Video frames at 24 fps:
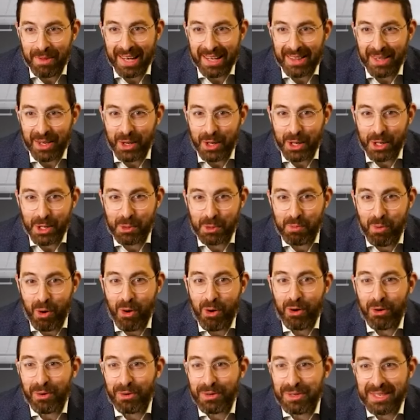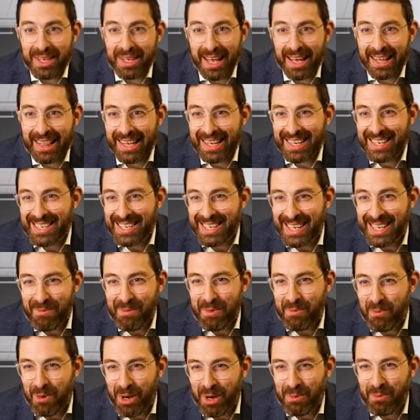like like the Kodesh Baruch Hu saying like, just give
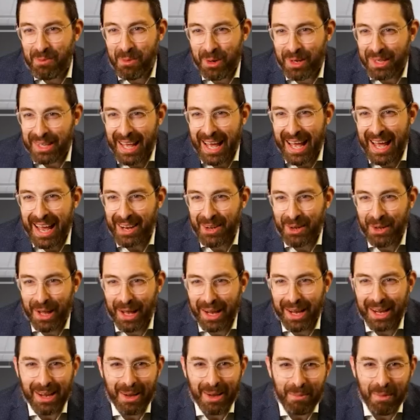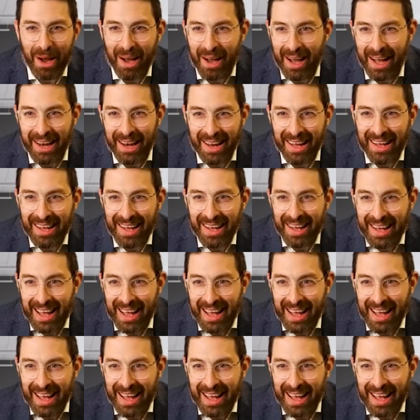me one more day. And you're right. like, come on.